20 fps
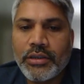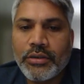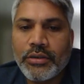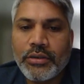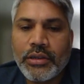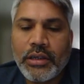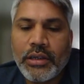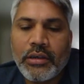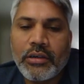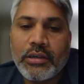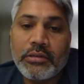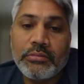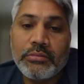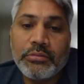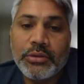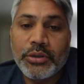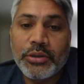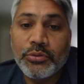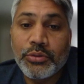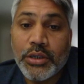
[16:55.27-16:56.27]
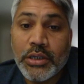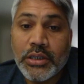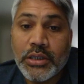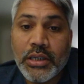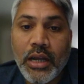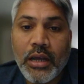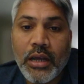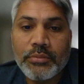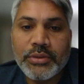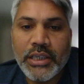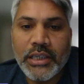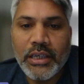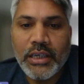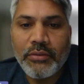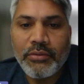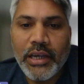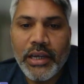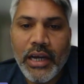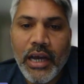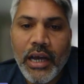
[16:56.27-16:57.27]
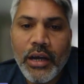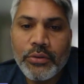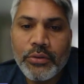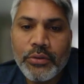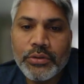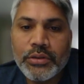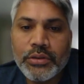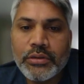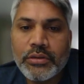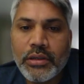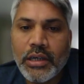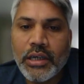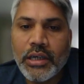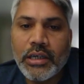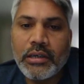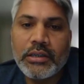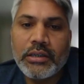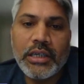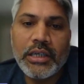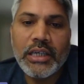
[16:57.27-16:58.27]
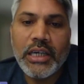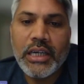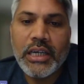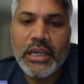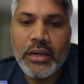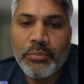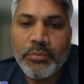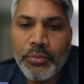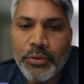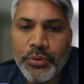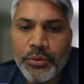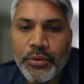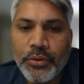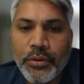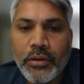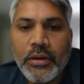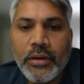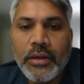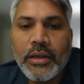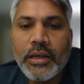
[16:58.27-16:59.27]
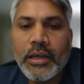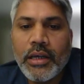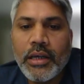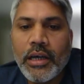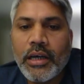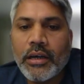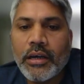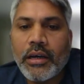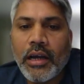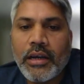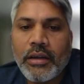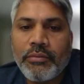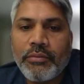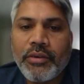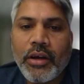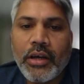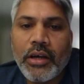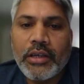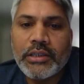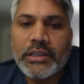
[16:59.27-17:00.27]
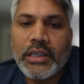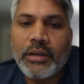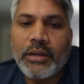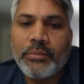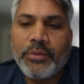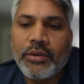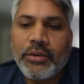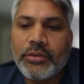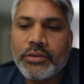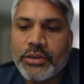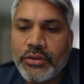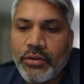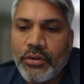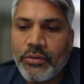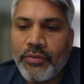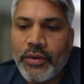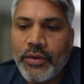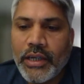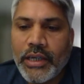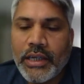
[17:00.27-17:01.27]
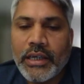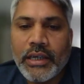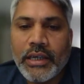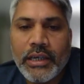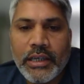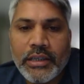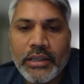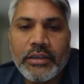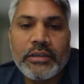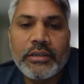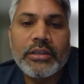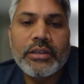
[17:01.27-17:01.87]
using Synapse Data Warehouse, dedicated pool kind of concept, or Snowflake and